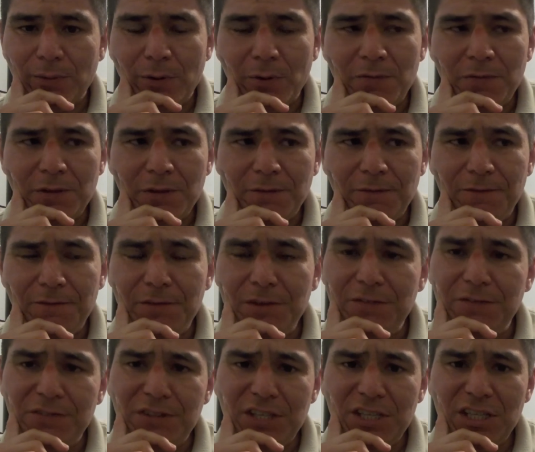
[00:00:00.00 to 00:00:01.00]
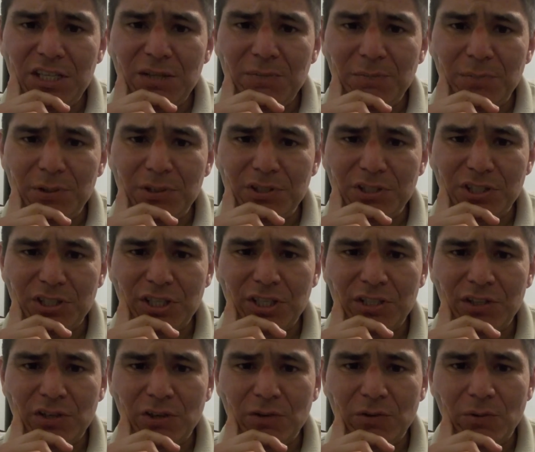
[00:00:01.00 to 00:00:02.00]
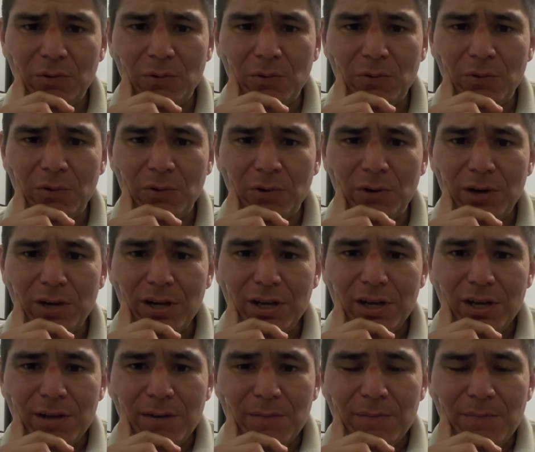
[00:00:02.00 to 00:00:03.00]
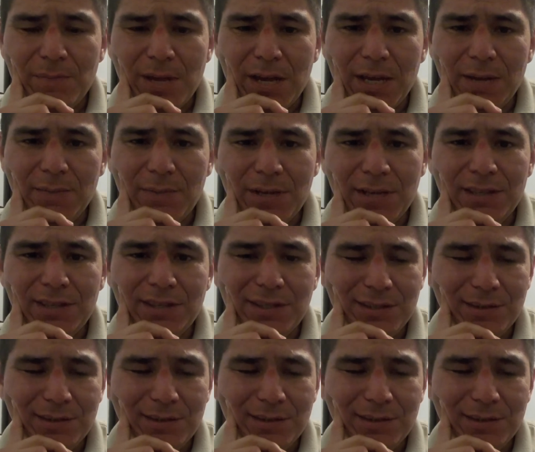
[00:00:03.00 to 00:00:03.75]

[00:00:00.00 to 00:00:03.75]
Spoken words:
of the 15%, or maybe.